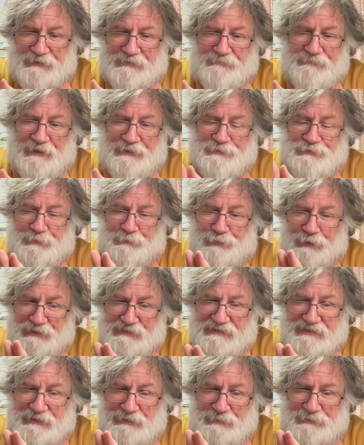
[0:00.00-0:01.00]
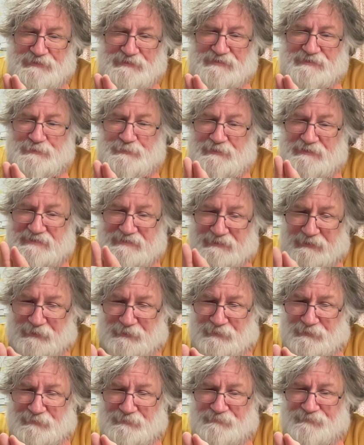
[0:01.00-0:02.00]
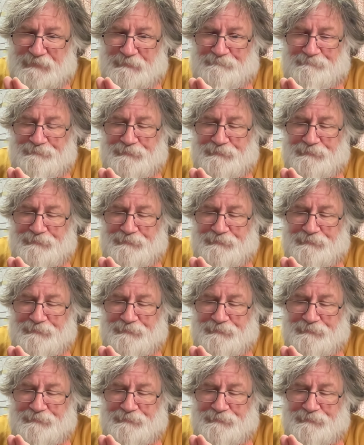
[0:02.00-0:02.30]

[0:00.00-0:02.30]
the federal prosecutors to resolve